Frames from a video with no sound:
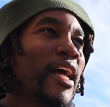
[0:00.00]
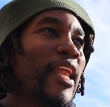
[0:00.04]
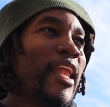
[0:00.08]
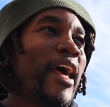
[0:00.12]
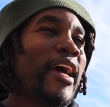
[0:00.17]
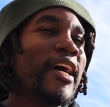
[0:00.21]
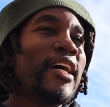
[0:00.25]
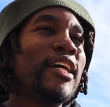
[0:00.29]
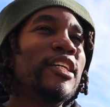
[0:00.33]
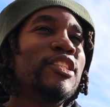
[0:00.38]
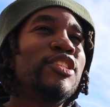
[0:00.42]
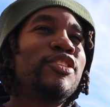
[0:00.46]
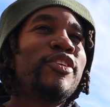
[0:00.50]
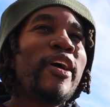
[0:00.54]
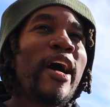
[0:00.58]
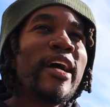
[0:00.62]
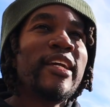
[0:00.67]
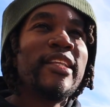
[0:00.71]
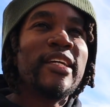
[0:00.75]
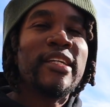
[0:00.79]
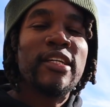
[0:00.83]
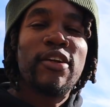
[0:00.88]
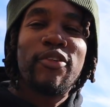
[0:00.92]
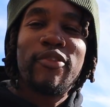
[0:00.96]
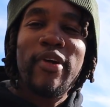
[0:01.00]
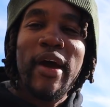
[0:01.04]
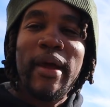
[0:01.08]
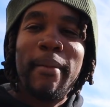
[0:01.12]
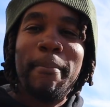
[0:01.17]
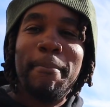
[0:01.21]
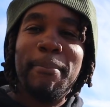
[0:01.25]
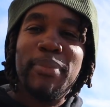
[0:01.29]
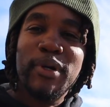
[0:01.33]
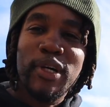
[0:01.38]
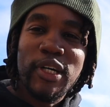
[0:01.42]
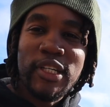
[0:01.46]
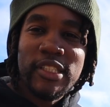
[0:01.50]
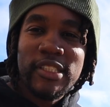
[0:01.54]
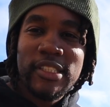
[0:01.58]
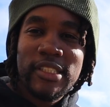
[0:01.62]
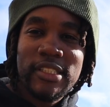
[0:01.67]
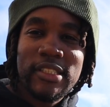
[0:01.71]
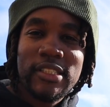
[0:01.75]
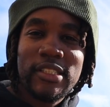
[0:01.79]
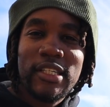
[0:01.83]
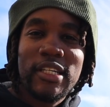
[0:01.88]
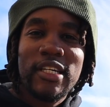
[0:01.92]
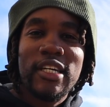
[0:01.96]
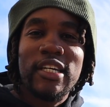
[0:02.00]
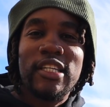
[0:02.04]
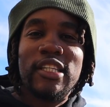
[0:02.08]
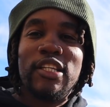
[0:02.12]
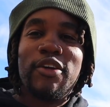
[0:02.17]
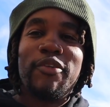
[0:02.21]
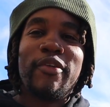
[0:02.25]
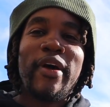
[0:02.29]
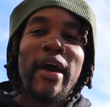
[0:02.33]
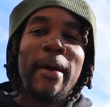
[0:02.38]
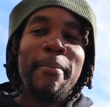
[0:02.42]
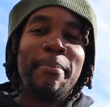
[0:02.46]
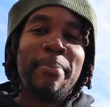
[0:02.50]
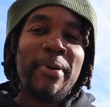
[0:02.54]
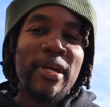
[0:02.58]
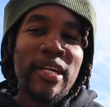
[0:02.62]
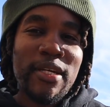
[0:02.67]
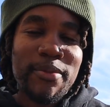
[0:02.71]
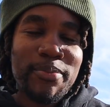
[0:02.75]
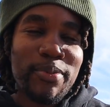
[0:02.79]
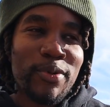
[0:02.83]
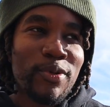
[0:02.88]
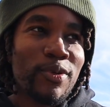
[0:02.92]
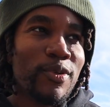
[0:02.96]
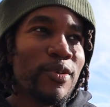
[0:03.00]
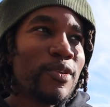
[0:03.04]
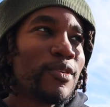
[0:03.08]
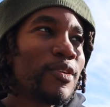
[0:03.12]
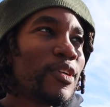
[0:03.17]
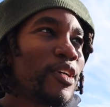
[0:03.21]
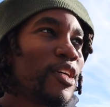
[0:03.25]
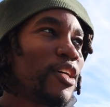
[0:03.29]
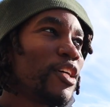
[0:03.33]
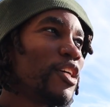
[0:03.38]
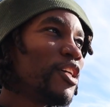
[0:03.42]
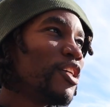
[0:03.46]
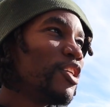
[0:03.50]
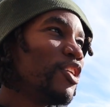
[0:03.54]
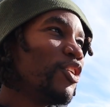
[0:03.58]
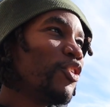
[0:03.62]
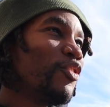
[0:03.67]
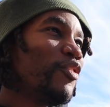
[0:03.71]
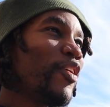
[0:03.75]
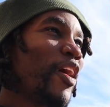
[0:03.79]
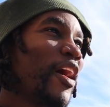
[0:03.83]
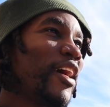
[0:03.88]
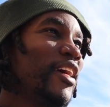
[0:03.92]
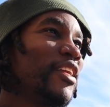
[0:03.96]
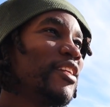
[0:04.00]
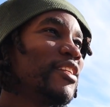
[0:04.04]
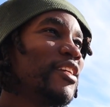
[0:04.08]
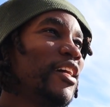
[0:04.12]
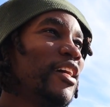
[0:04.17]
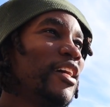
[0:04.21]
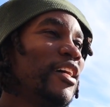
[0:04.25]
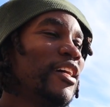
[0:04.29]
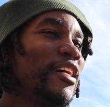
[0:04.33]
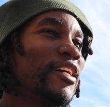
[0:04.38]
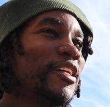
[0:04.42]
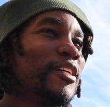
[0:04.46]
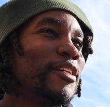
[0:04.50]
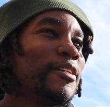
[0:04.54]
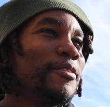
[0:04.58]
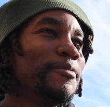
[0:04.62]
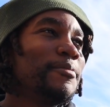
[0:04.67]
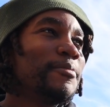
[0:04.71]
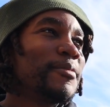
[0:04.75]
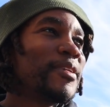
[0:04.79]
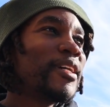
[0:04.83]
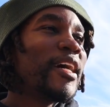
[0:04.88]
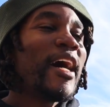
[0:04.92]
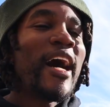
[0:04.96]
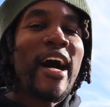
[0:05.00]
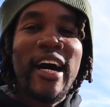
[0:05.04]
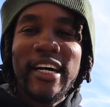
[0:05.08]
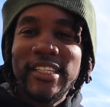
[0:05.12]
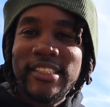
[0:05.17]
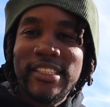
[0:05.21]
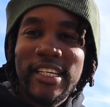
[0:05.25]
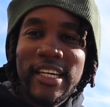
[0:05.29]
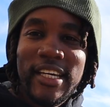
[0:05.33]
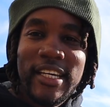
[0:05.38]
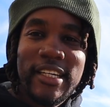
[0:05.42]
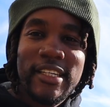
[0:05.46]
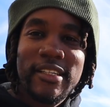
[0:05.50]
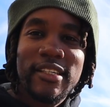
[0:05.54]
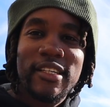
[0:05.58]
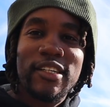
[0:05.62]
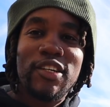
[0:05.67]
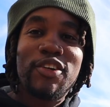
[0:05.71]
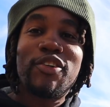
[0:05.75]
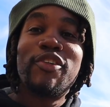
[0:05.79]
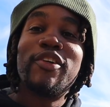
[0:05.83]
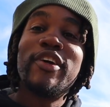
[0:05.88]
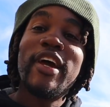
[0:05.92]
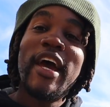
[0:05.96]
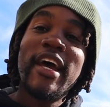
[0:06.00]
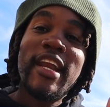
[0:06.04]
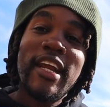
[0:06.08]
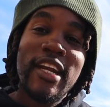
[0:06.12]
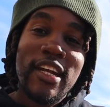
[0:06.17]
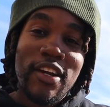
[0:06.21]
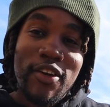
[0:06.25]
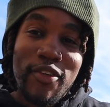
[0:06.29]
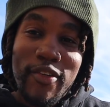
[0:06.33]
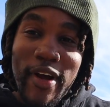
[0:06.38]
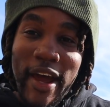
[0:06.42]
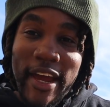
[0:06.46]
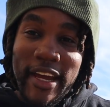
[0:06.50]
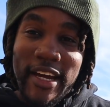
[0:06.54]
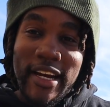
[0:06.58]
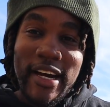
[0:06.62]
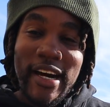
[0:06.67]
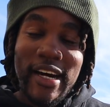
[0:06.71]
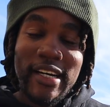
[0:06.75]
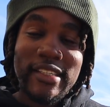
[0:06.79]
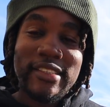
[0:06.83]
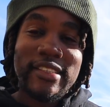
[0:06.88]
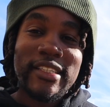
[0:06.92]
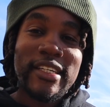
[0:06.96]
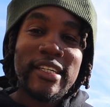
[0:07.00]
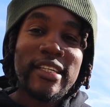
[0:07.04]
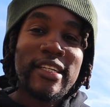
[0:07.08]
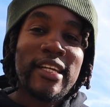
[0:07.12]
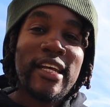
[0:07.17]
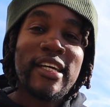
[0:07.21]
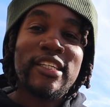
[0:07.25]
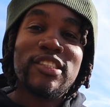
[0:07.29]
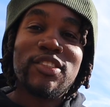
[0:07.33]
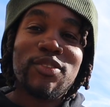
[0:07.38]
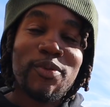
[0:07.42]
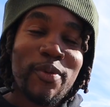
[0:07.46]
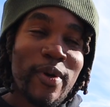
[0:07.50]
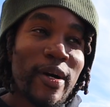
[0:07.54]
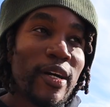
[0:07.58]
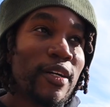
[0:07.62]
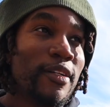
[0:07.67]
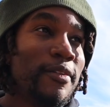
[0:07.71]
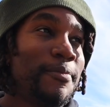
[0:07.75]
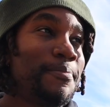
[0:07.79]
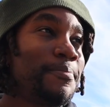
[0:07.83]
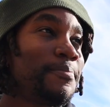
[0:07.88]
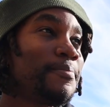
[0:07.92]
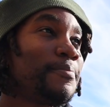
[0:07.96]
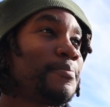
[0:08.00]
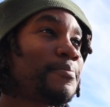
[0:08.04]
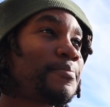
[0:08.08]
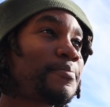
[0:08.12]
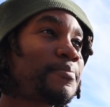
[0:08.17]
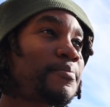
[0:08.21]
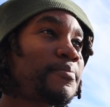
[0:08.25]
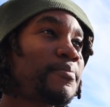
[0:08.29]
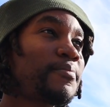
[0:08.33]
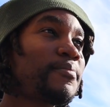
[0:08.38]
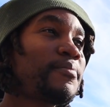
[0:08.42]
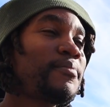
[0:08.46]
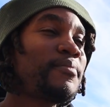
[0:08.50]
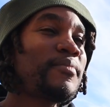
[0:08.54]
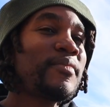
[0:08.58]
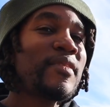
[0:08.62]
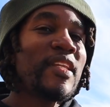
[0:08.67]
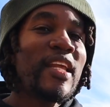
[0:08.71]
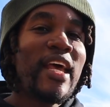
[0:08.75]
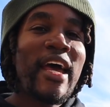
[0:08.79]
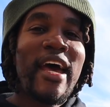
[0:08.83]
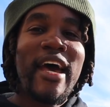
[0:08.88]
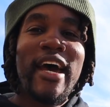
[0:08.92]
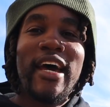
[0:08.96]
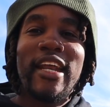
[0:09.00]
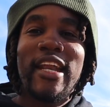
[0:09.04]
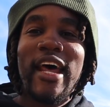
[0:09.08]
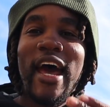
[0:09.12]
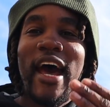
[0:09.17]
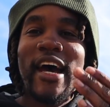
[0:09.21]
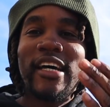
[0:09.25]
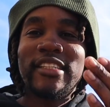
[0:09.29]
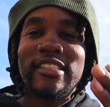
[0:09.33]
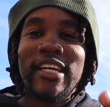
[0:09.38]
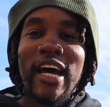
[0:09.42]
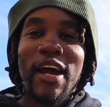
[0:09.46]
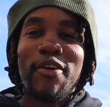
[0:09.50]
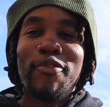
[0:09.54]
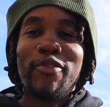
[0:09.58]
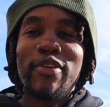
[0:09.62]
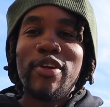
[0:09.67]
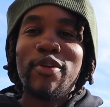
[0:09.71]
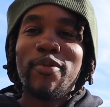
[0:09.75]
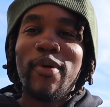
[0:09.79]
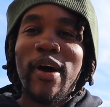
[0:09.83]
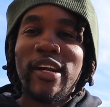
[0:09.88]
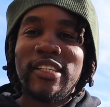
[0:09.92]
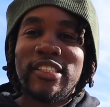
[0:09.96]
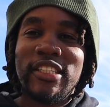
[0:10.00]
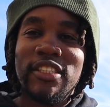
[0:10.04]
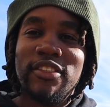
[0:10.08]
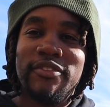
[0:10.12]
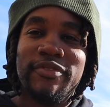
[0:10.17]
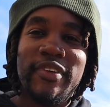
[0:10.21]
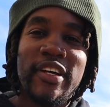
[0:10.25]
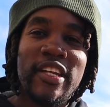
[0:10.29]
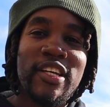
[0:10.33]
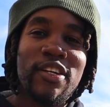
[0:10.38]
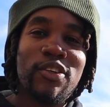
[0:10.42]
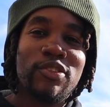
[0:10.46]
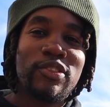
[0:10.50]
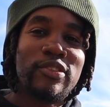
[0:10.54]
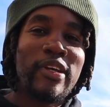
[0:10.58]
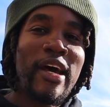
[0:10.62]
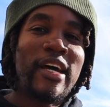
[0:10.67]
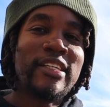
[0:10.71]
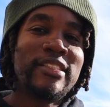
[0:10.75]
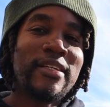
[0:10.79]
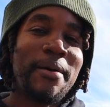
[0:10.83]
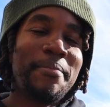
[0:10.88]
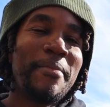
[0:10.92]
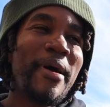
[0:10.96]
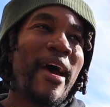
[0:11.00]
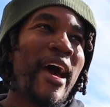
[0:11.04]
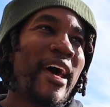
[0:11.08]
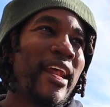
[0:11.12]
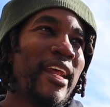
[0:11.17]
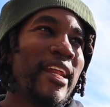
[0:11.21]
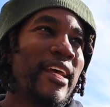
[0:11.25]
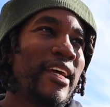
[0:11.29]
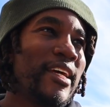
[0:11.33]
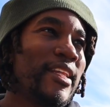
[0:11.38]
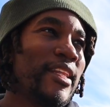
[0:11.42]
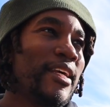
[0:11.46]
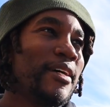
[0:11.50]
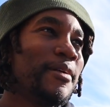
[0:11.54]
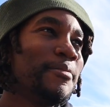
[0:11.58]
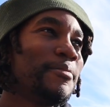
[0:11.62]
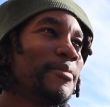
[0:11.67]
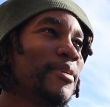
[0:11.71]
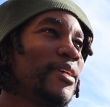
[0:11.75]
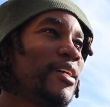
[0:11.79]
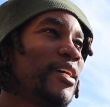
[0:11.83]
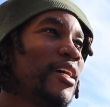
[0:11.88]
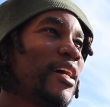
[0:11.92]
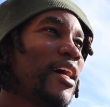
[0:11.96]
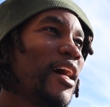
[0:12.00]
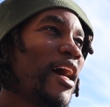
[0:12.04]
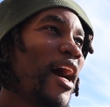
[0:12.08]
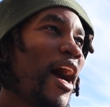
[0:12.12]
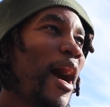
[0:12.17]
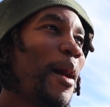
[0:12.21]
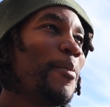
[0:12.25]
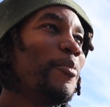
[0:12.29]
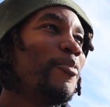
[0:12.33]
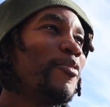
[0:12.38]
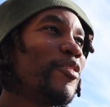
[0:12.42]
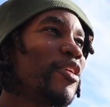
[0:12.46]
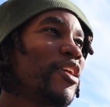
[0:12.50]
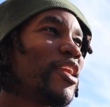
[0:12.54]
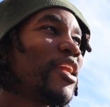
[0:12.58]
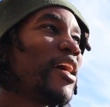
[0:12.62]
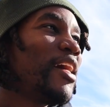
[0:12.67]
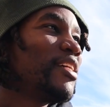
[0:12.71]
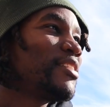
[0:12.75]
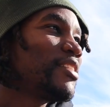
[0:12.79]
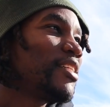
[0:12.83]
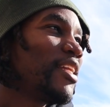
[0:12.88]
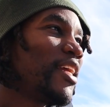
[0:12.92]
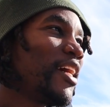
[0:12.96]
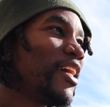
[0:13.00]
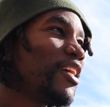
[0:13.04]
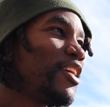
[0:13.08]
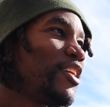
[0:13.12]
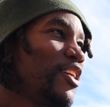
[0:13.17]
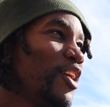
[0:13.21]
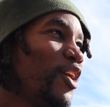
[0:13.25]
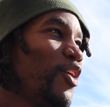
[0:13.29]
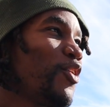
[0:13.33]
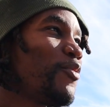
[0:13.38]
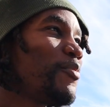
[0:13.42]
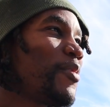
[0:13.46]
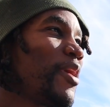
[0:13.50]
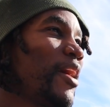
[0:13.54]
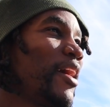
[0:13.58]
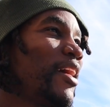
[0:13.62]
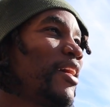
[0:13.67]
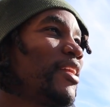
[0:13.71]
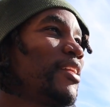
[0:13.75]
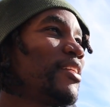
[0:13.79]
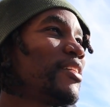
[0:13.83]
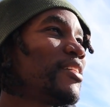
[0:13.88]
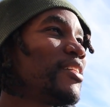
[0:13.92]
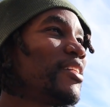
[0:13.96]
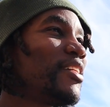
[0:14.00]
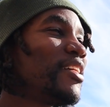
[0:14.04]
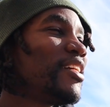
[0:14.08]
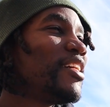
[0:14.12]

Like attracting the right books, the right people, the right um, content, creating the right content as well. And as I rewatch these videos, as I'm editing them, I'm realizing like, yo, man,